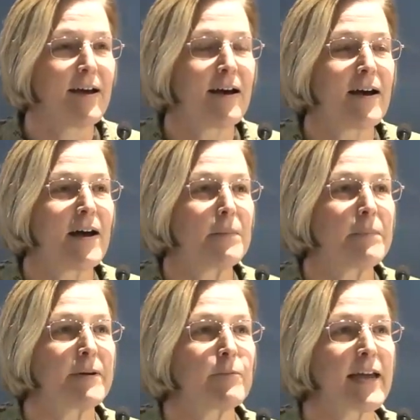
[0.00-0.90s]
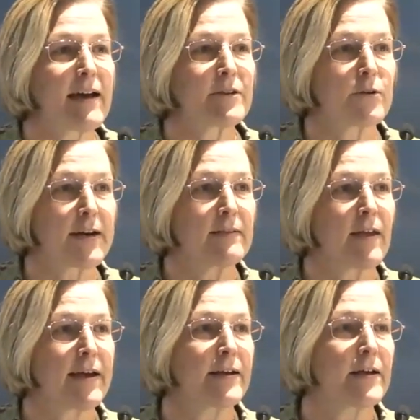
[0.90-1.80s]
Um, but we have a great
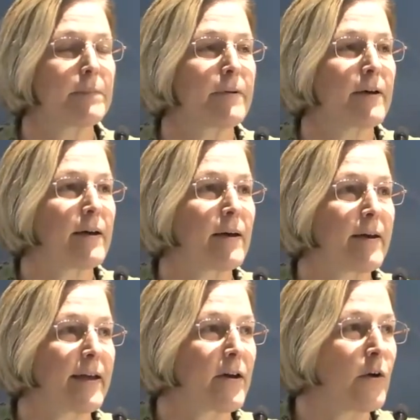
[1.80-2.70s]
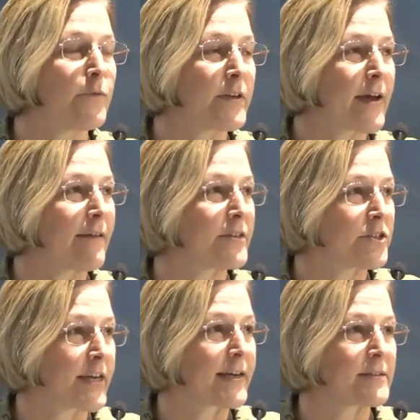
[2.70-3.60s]
lineup, and hopefully you have the
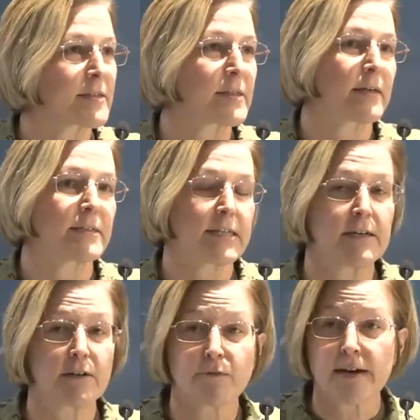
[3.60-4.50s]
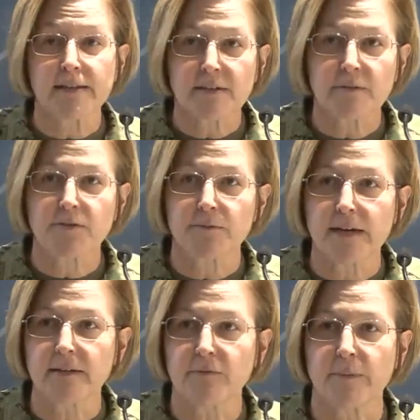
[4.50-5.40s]
chance to hear it, frankly,
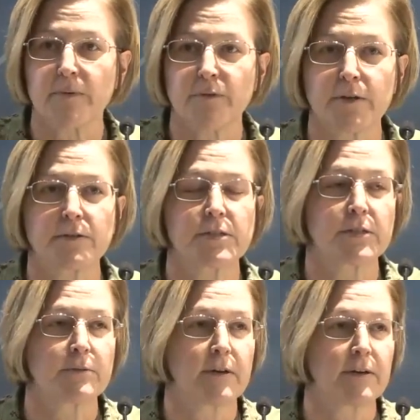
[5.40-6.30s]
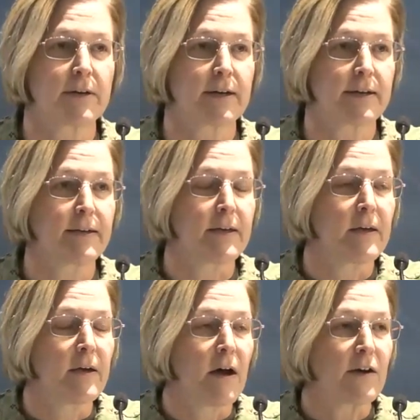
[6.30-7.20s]
directly from the folks who are
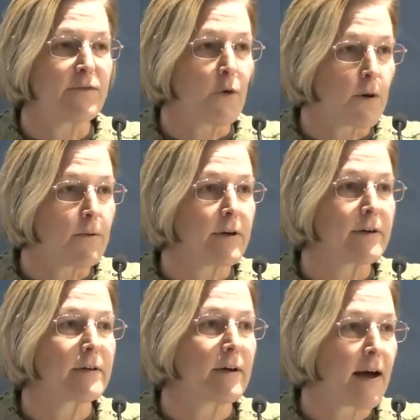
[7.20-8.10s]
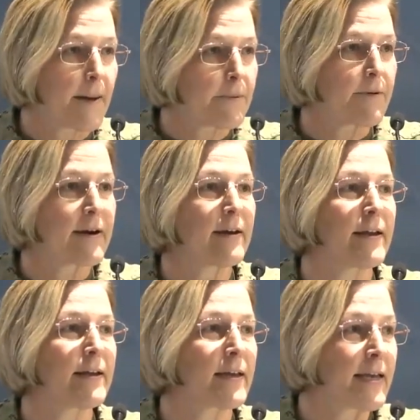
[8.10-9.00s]
uh, forward,
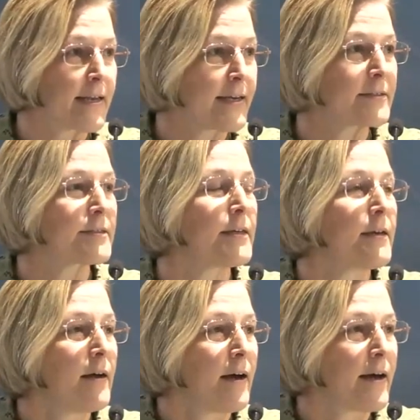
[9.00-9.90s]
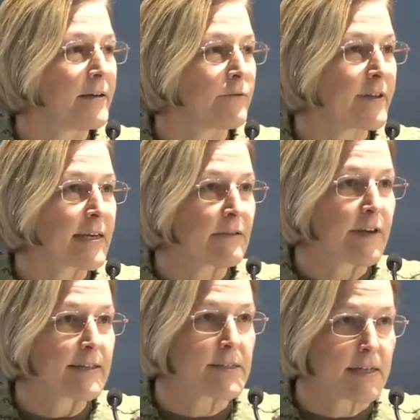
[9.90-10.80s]
operating in it, uh, and really
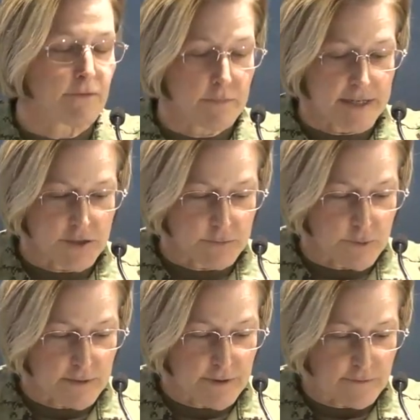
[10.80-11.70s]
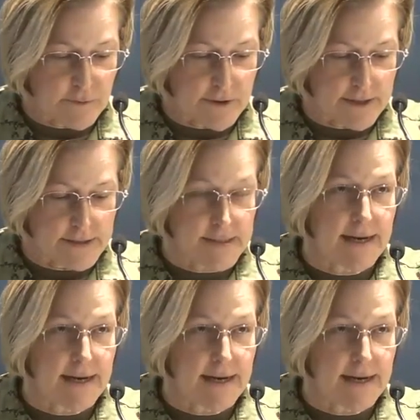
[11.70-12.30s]
advancing information warfare for us.